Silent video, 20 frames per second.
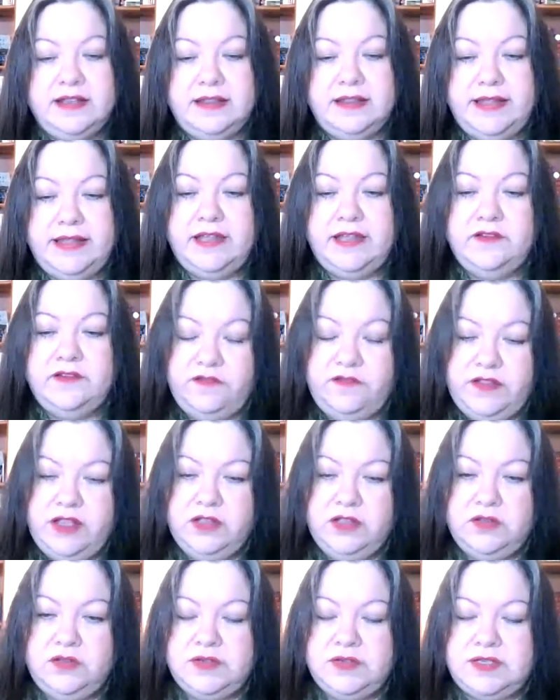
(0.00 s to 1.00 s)

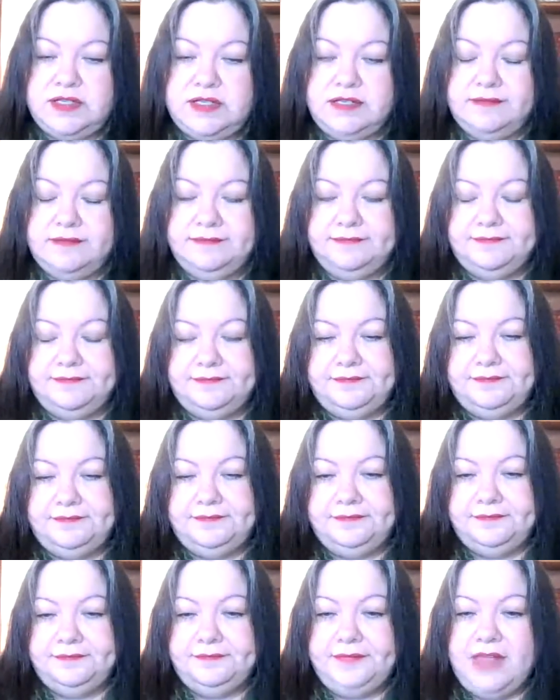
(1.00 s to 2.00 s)
confused.
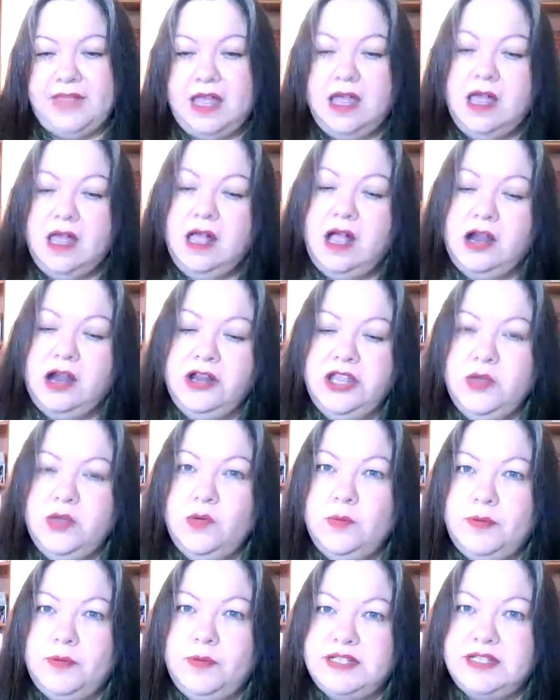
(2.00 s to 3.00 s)
Are you a
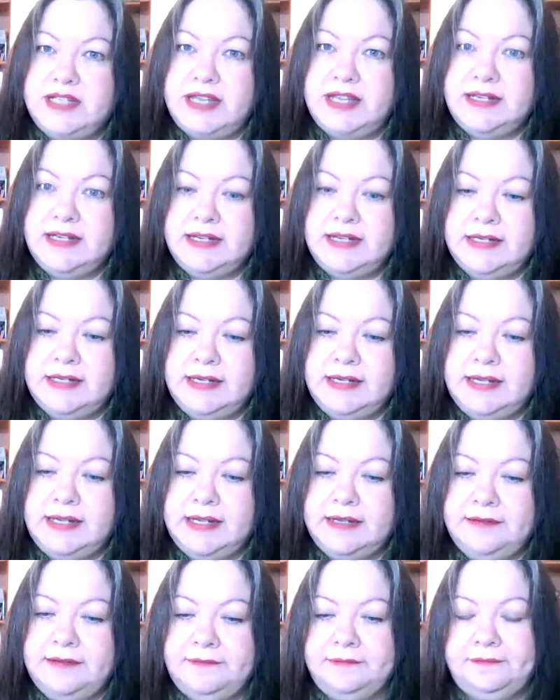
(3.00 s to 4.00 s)

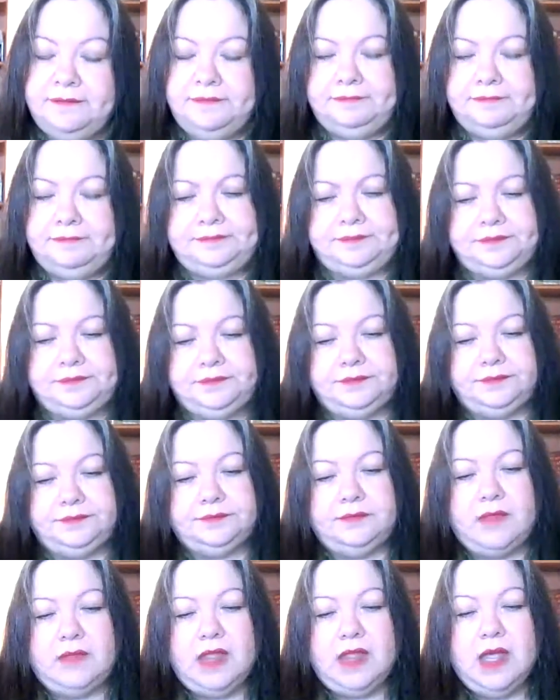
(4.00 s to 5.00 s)
pretendian?
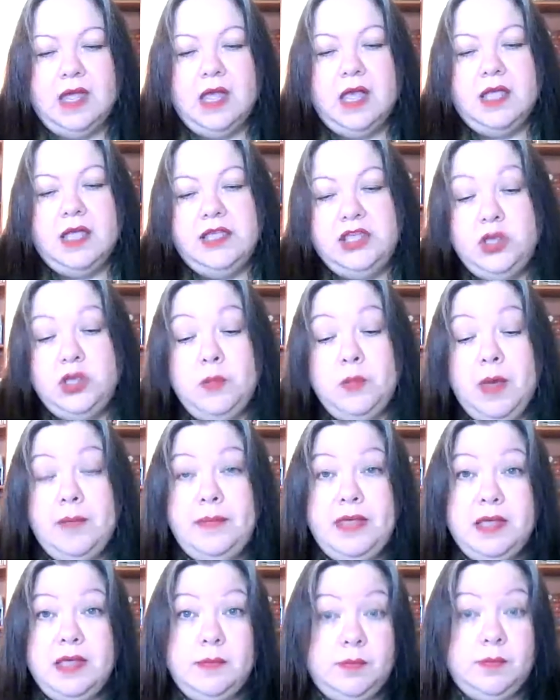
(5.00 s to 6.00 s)
You might be
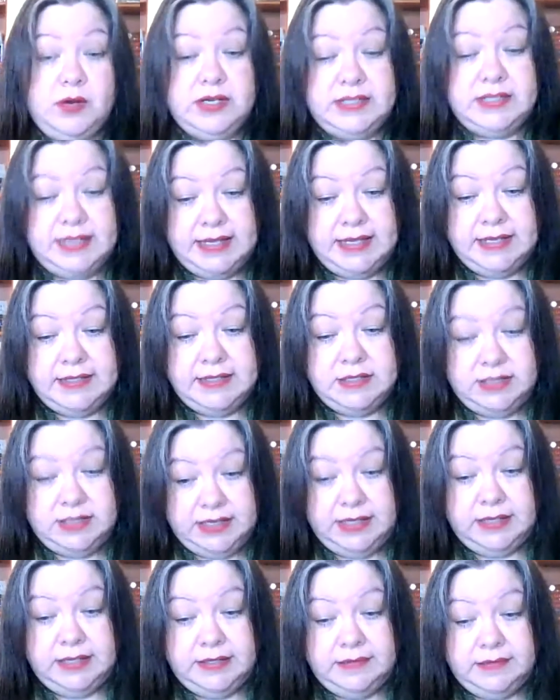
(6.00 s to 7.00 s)
a
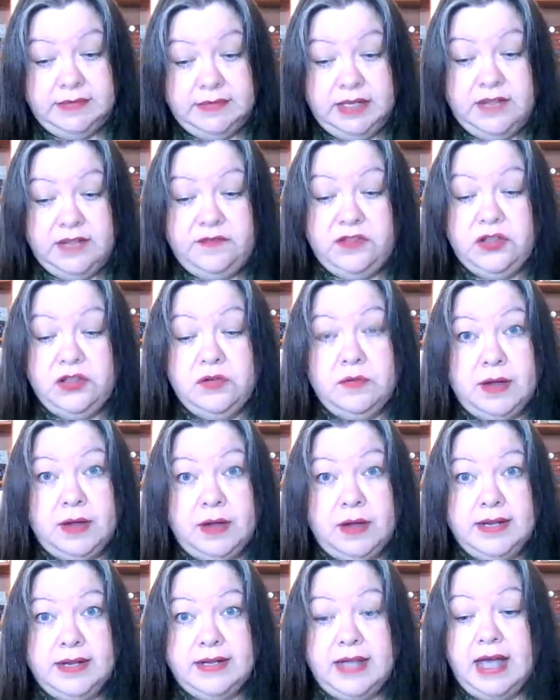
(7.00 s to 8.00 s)
pretendian if you
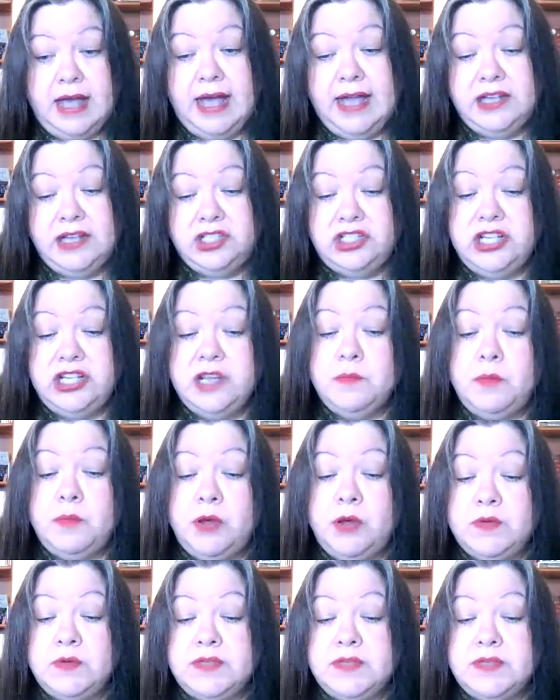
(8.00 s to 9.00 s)
write high
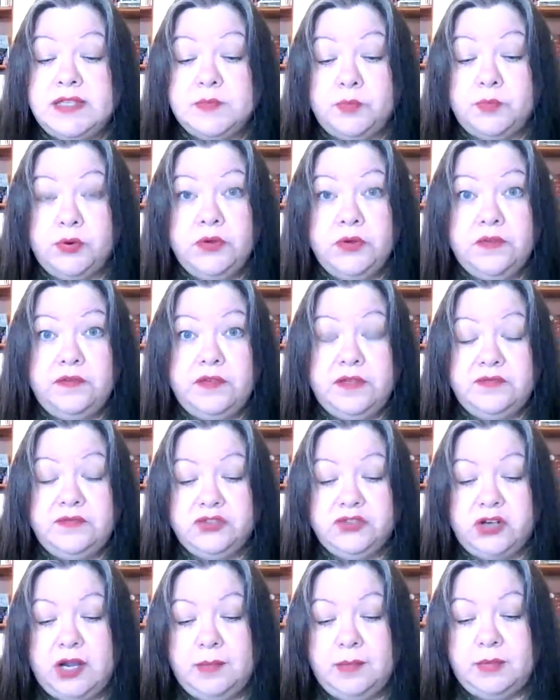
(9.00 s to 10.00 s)
cheekbones as proof of
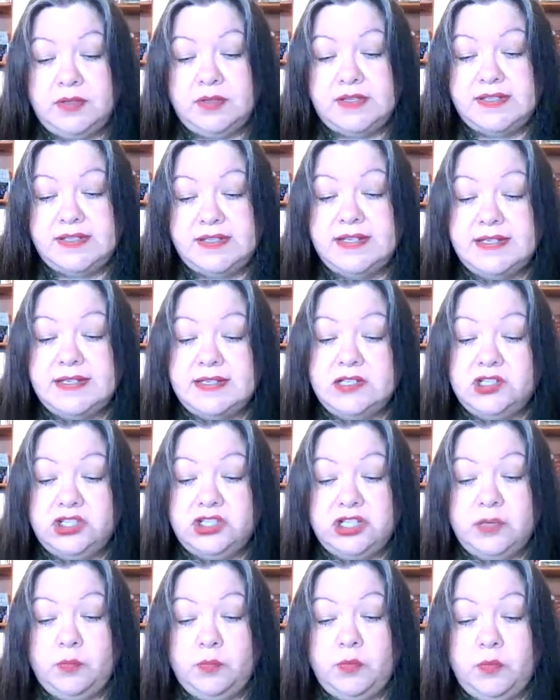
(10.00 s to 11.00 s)
tribal
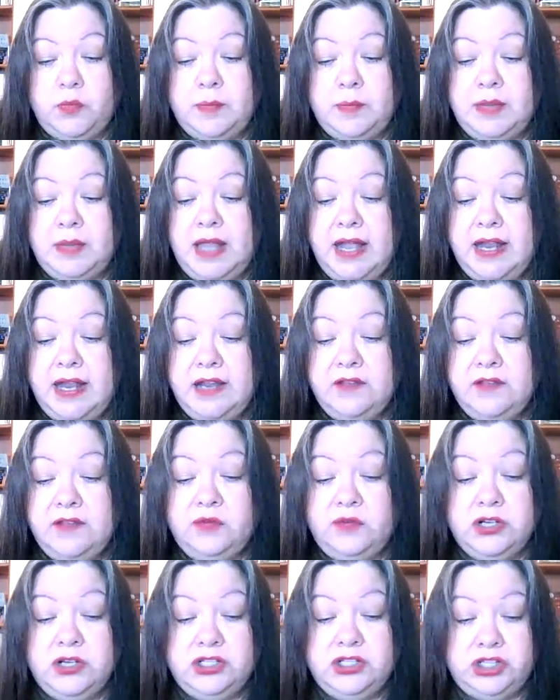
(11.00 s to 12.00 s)
citizenship when applying for a
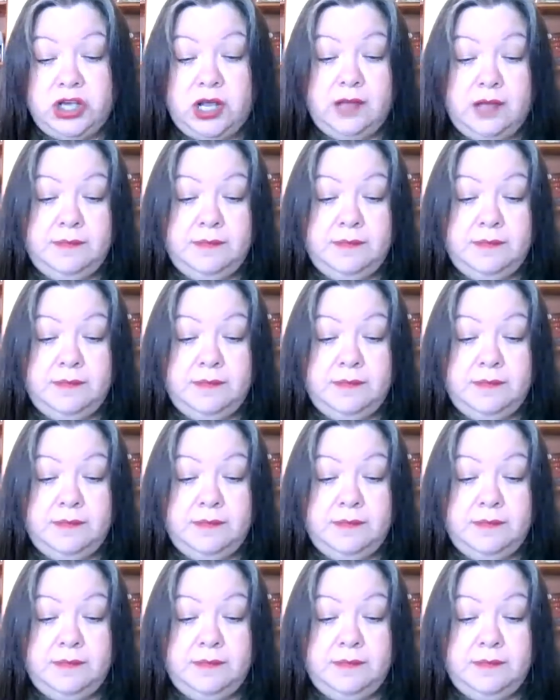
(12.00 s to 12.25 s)
job.